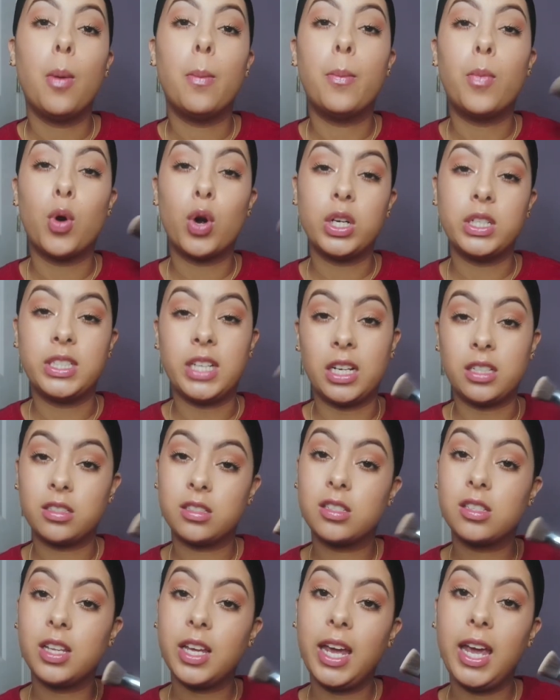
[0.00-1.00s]
more
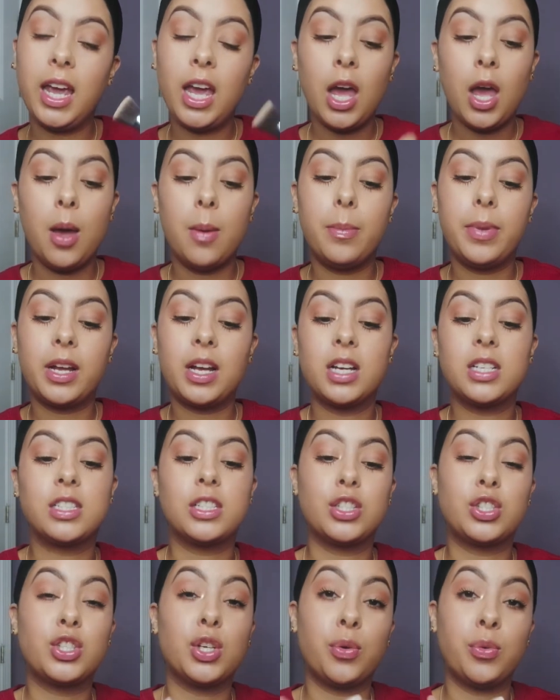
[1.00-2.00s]
densely
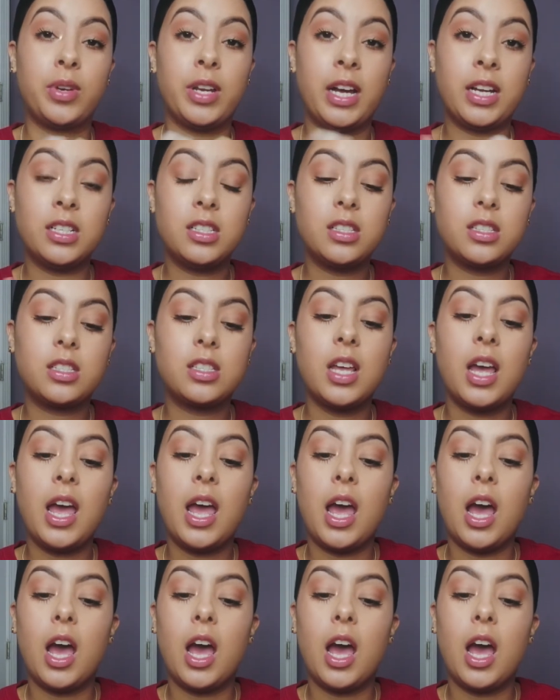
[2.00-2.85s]
because it's so dense.